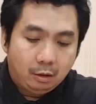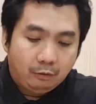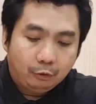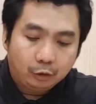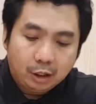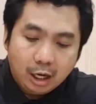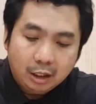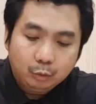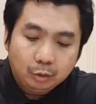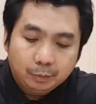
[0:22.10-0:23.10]
For
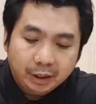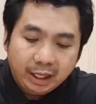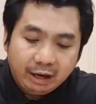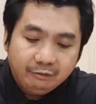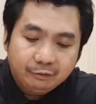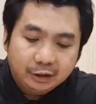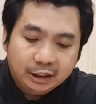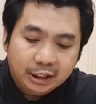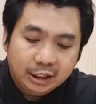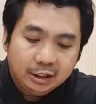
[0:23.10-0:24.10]
God will bring every
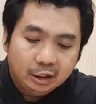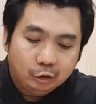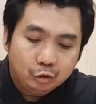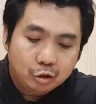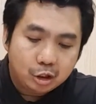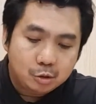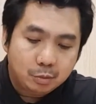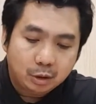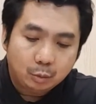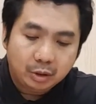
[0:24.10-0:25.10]
deed into
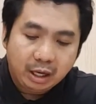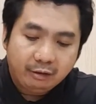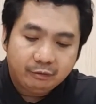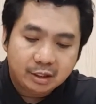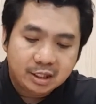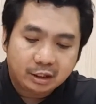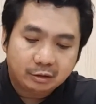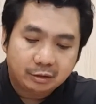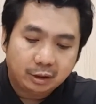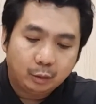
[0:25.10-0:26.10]
judgment with every
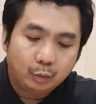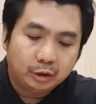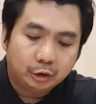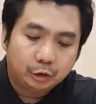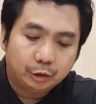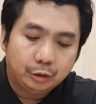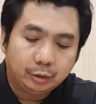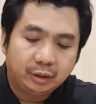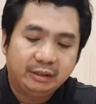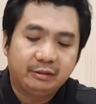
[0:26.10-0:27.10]
secret thing, whether good
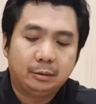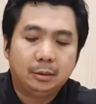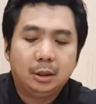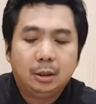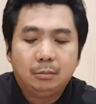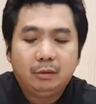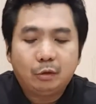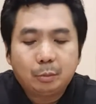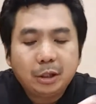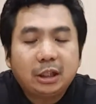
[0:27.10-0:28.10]
or evil."
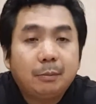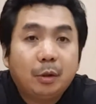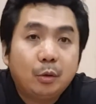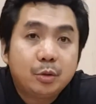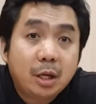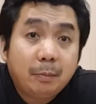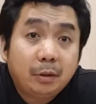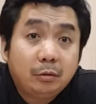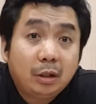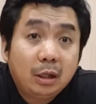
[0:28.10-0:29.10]
Before po natin
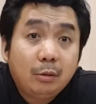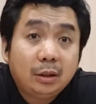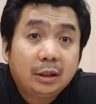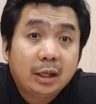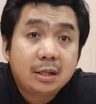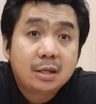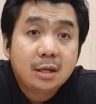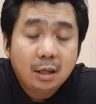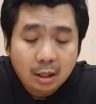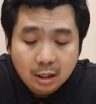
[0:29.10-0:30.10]
pag-uusapan itong dalawang text,
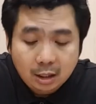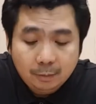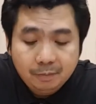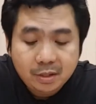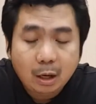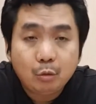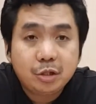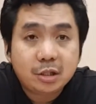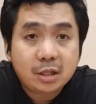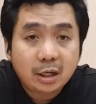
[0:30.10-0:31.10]
uh, I would
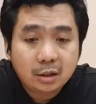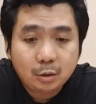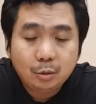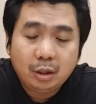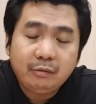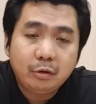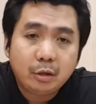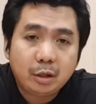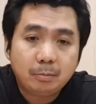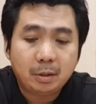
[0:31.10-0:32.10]
just like to give you
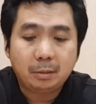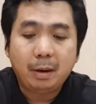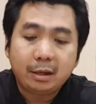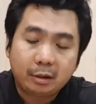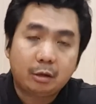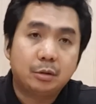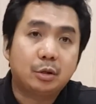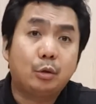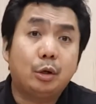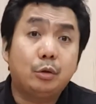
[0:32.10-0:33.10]
a, a background
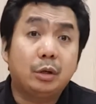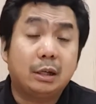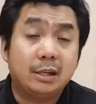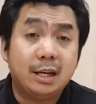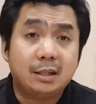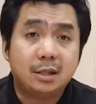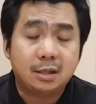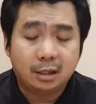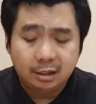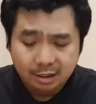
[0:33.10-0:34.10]
kung ano yung
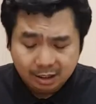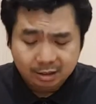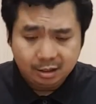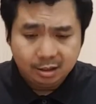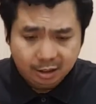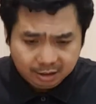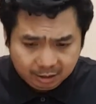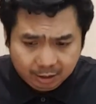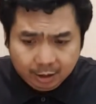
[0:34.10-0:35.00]
Ecclesiastes. Ecclesiastes is,